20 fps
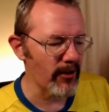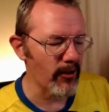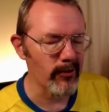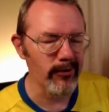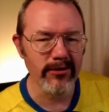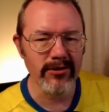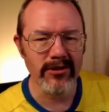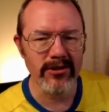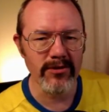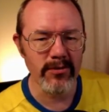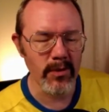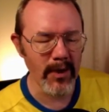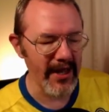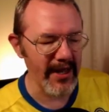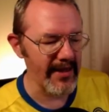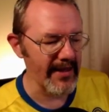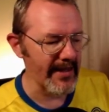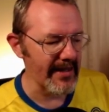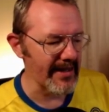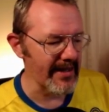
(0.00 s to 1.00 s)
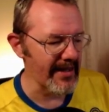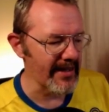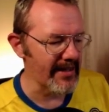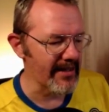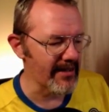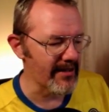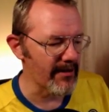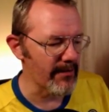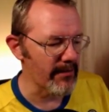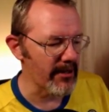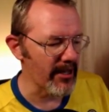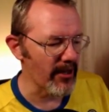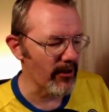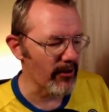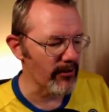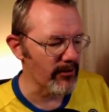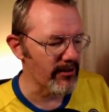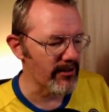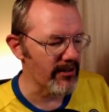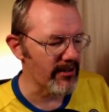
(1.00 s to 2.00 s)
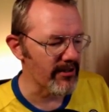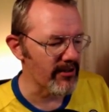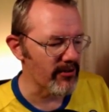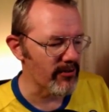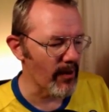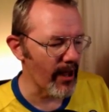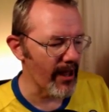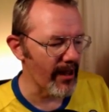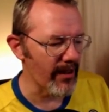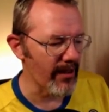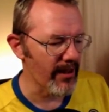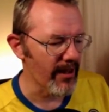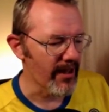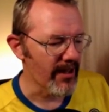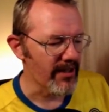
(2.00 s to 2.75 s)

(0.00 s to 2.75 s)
altered where they needed to be altered as well.